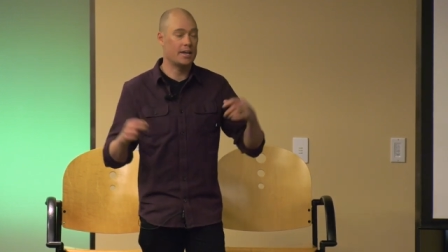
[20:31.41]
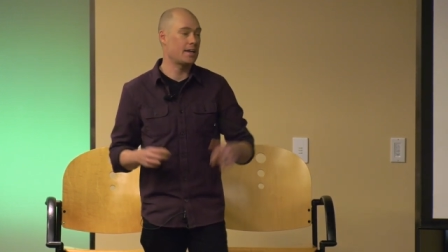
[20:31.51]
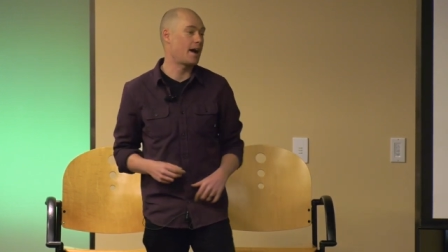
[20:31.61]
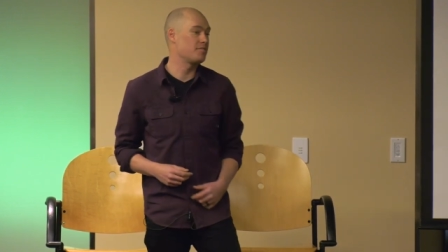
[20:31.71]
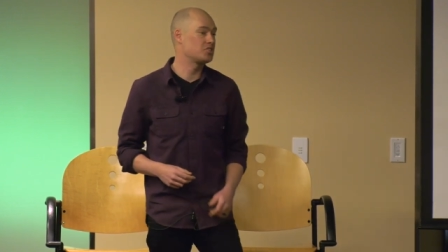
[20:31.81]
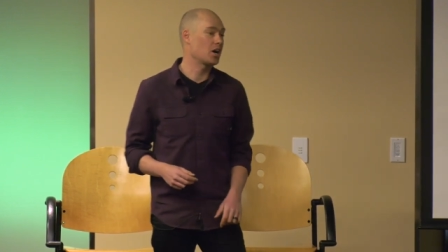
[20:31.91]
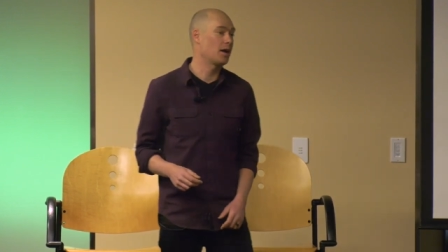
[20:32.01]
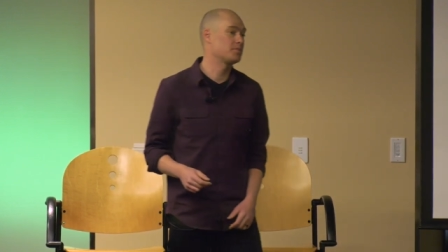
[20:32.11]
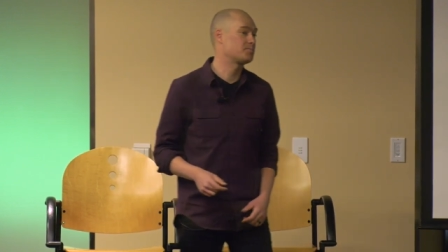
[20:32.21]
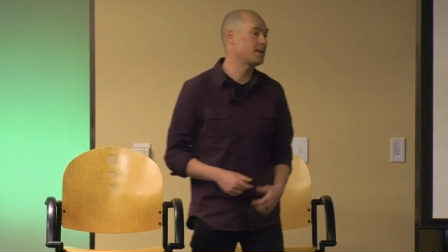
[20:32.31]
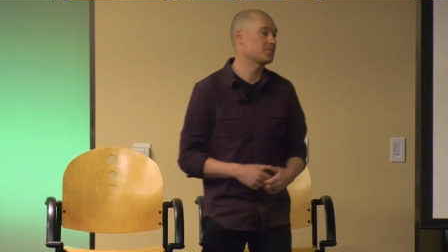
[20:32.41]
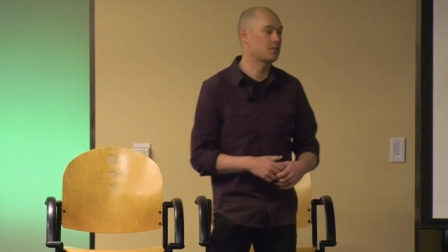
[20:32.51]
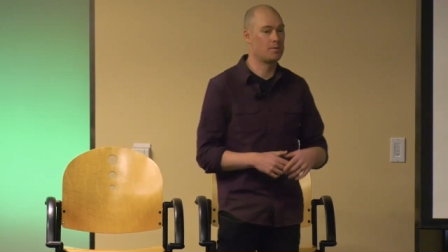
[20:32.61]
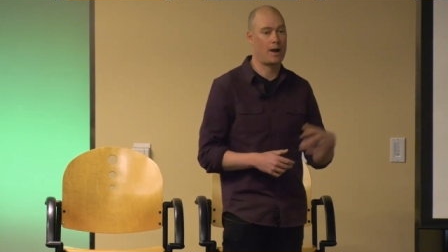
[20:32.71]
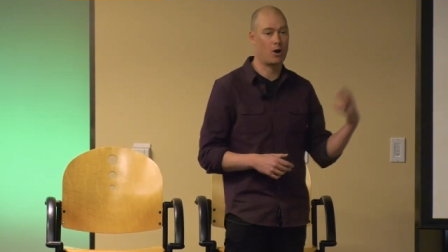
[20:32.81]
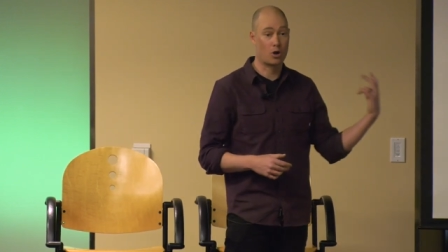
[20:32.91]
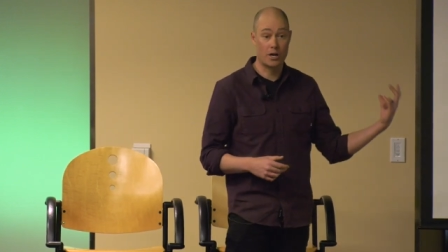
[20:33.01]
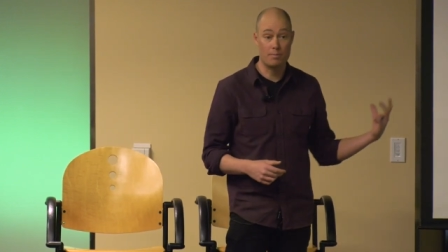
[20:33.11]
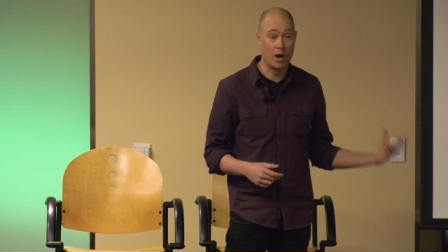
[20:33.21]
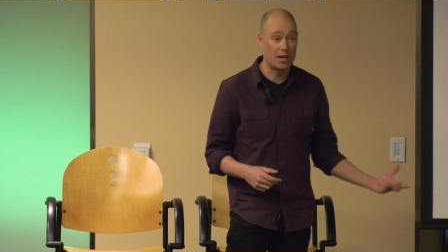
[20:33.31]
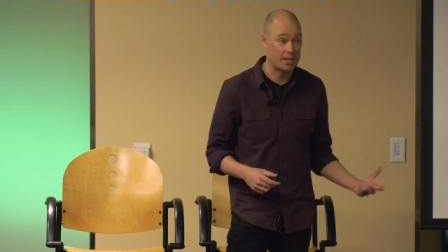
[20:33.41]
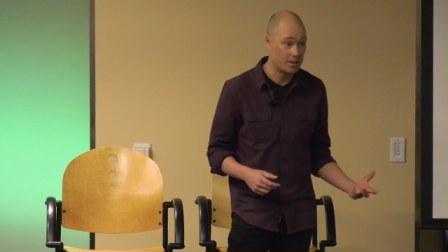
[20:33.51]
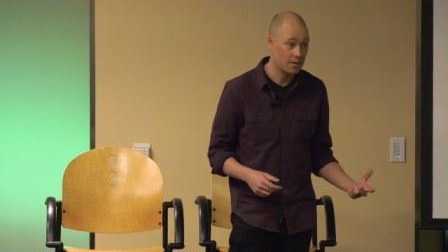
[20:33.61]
and have a job is basically about earning money.